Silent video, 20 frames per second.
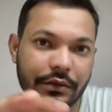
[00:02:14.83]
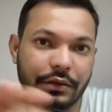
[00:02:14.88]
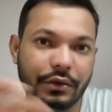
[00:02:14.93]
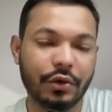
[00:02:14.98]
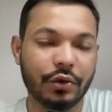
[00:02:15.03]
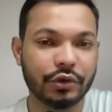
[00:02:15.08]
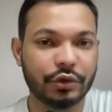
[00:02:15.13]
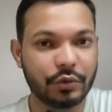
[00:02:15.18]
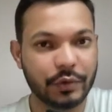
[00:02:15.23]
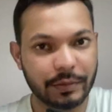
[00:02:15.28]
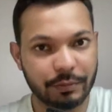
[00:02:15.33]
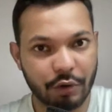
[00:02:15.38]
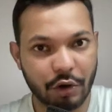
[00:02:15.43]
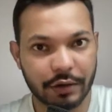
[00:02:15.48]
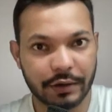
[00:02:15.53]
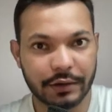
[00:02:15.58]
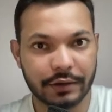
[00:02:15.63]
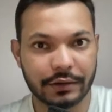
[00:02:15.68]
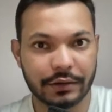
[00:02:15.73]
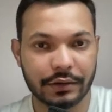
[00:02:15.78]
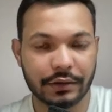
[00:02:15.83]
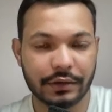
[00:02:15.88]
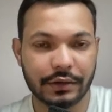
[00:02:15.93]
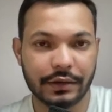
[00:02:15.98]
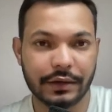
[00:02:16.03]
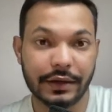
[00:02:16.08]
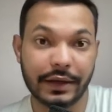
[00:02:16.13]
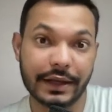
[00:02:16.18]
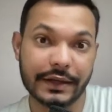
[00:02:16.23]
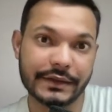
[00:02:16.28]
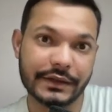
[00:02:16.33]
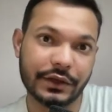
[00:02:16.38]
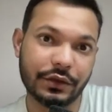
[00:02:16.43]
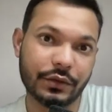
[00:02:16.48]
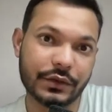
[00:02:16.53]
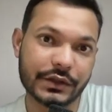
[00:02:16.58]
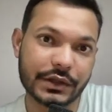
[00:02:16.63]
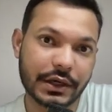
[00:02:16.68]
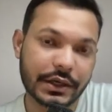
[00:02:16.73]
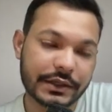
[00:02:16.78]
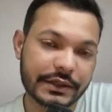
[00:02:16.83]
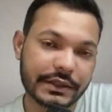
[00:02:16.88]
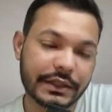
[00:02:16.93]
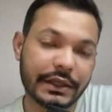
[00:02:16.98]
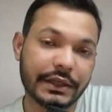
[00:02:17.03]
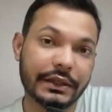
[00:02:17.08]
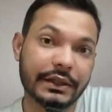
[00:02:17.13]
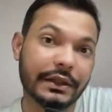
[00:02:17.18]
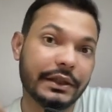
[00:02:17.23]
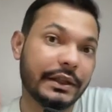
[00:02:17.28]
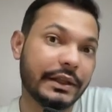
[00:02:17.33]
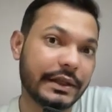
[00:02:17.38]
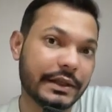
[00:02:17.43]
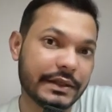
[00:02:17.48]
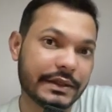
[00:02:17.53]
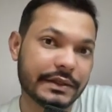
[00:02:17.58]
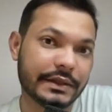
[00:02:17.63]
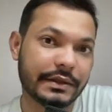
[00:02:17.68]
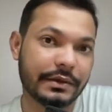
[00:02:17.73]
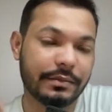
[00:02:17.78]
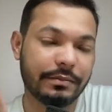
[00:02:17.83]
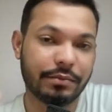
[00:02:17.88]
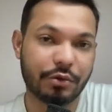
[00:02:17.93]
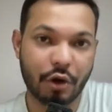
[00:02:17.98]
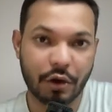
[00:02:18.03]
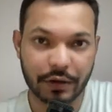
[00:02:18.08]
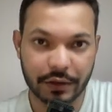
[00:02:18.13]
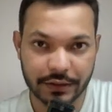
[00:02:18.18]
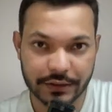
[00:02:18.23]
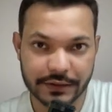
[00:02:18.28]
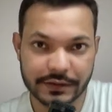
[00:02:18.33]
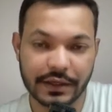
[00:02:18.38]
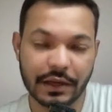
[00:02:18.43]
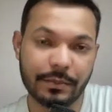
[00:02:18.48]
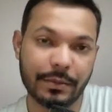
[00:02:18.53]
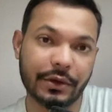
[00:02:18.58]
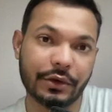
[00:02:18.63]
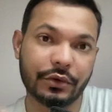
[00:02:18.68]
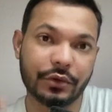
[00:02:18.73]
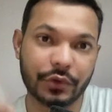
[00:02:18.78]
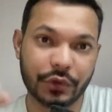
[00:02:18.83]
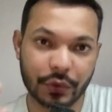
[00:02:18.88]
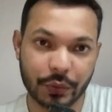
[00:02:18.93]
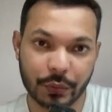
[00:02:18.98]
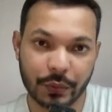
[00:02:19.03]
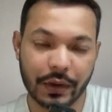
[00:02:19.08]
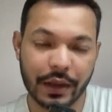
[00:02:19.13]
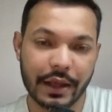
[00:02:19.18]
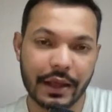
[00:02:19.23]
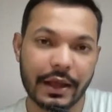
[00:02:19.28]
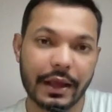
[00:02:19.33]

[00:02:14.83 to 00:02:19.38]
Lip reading: go through a product, next day you start seeing these products coming to you